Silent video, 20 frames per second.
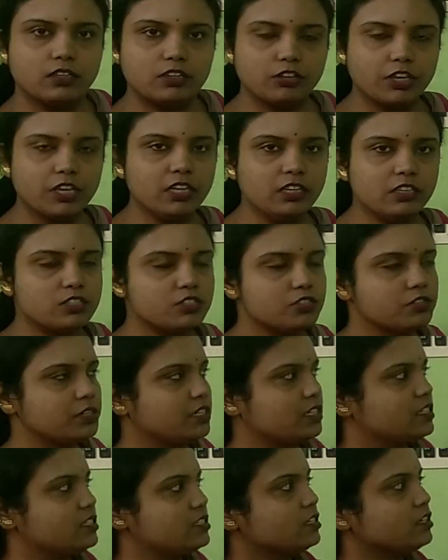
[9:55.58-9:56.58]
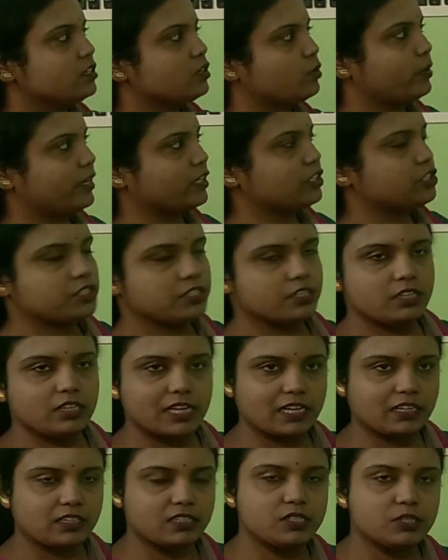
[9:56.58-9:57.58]
Okay, so it is a question
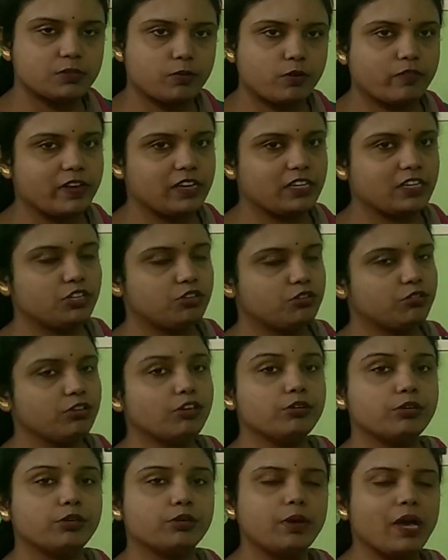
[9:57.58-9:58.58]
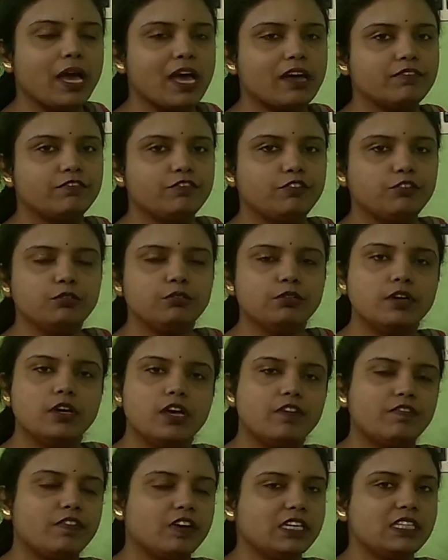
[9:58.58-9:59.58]
that is provided to you. You have to
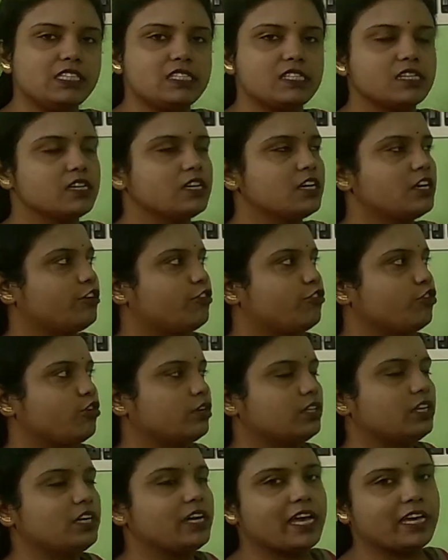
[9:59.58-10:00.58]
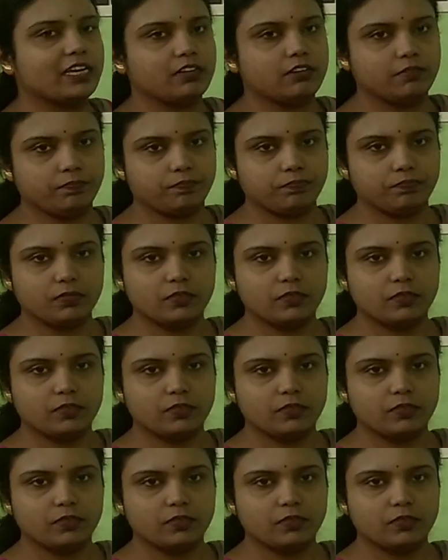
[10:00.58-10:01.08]
first draw the diagram.